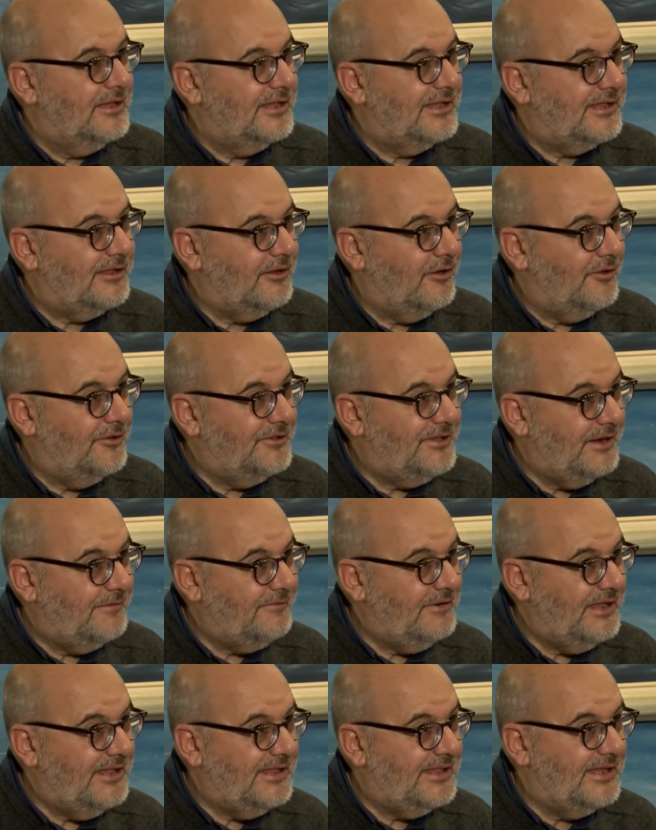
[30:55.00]
So
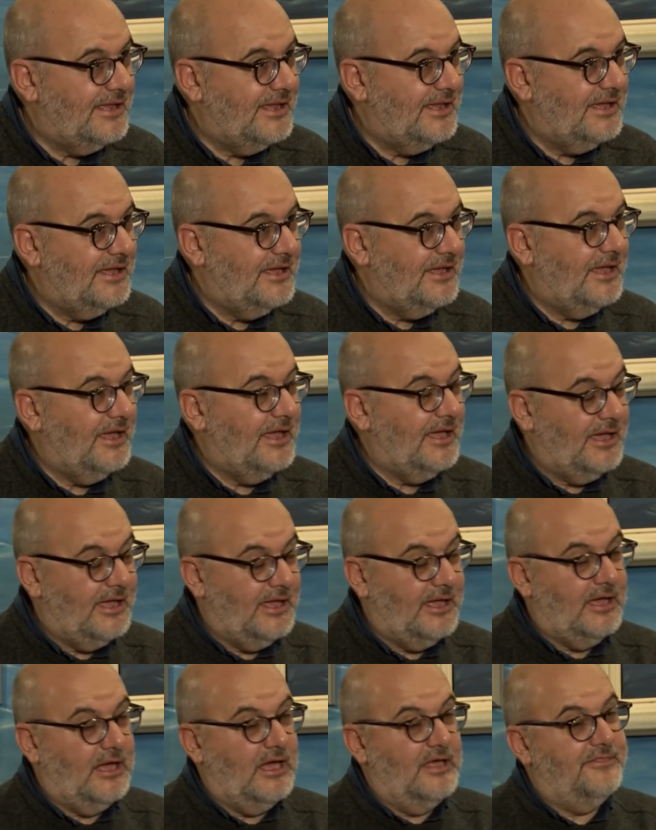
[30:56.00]
there is,
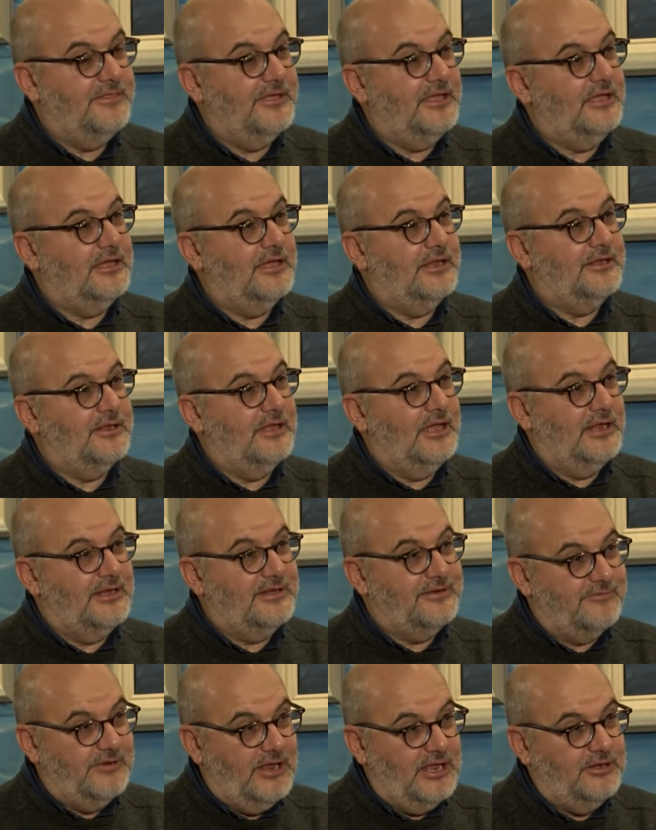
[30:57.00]
I think, a
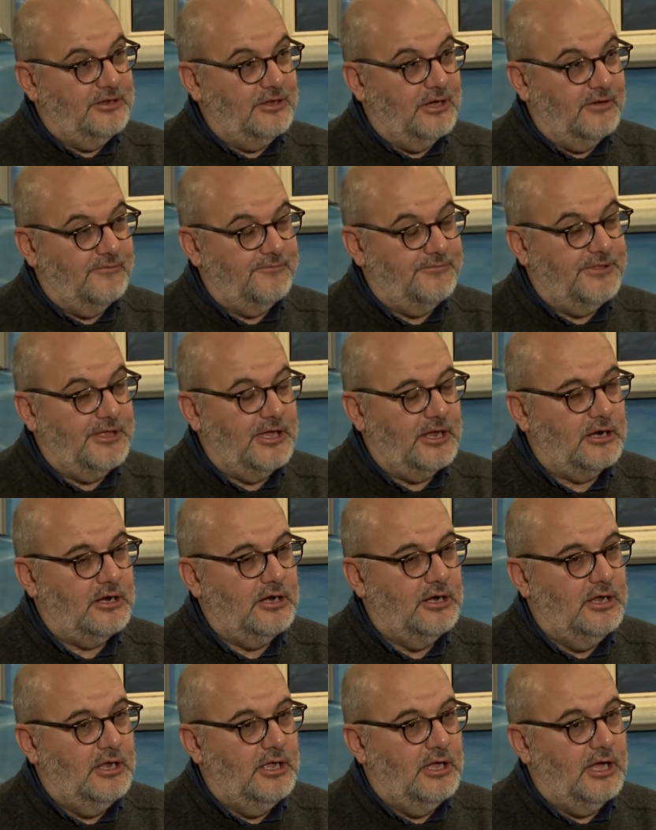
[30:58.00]
trade-off
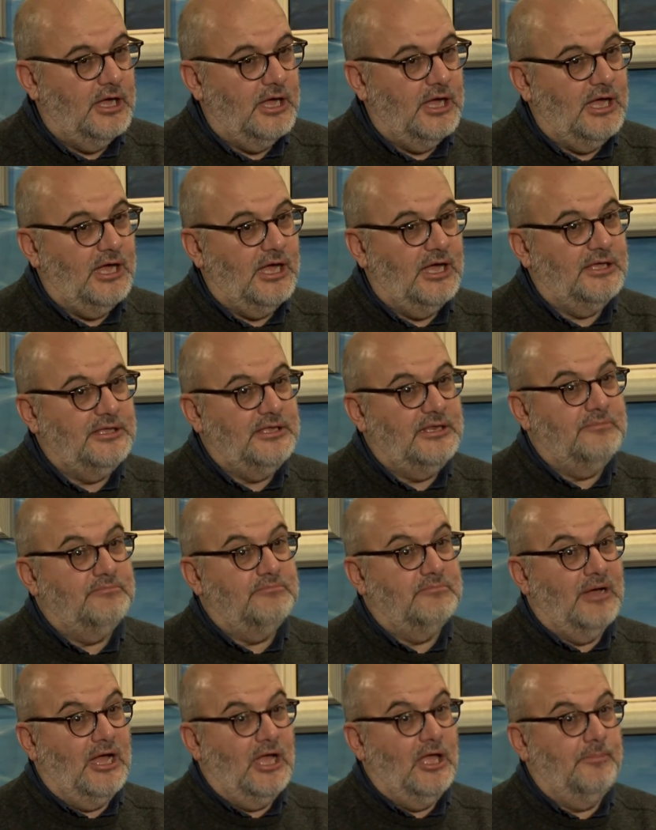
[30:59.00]
there.
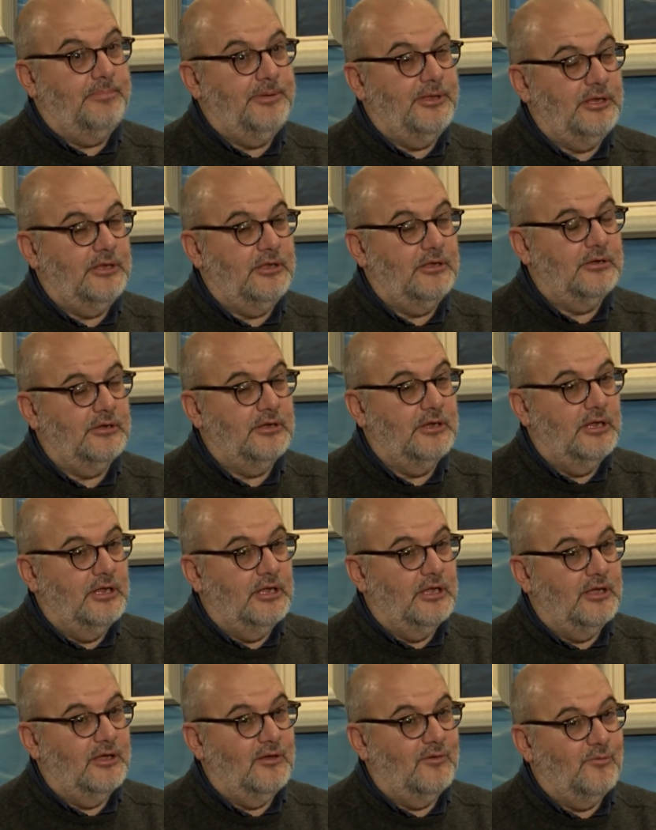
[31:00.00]
In my opinion,
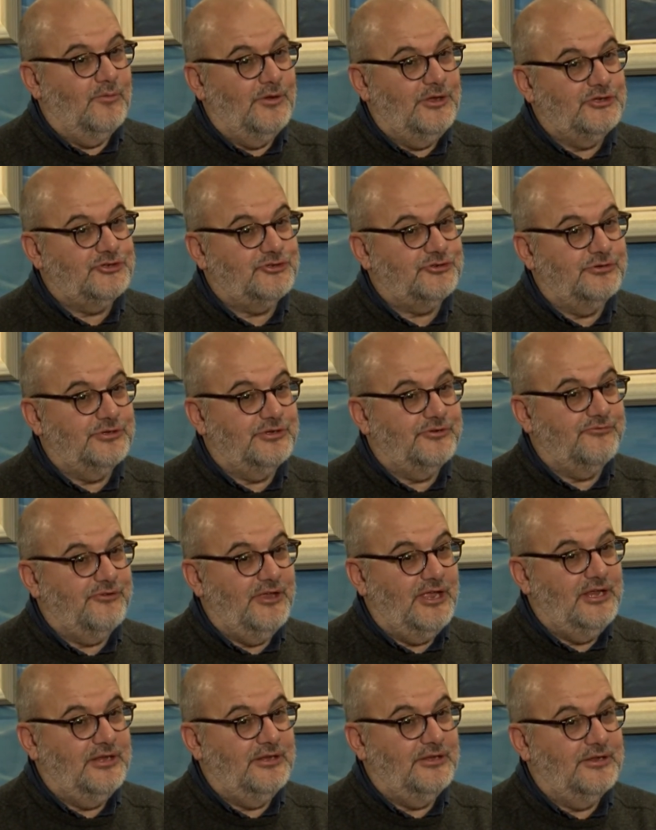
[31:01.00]
we should
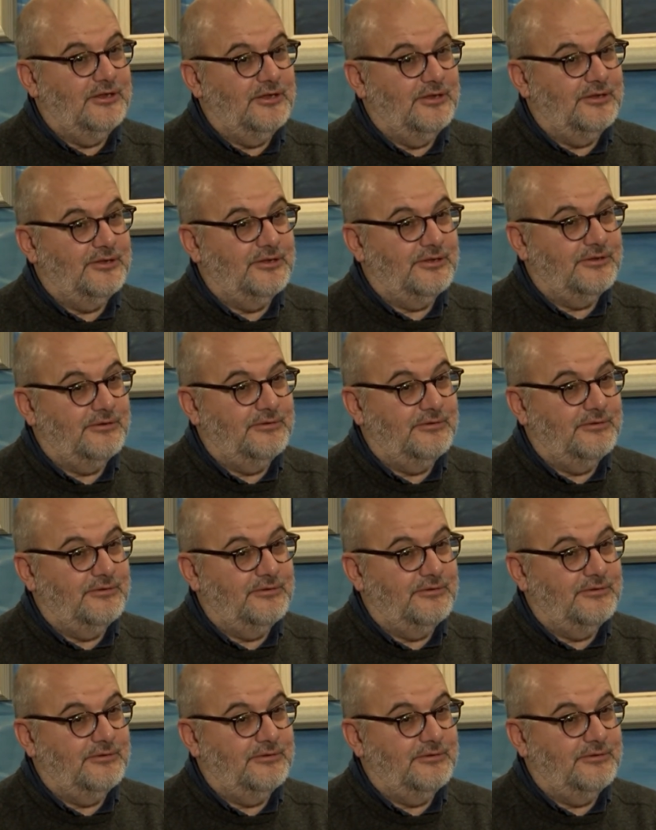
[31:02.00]
treat the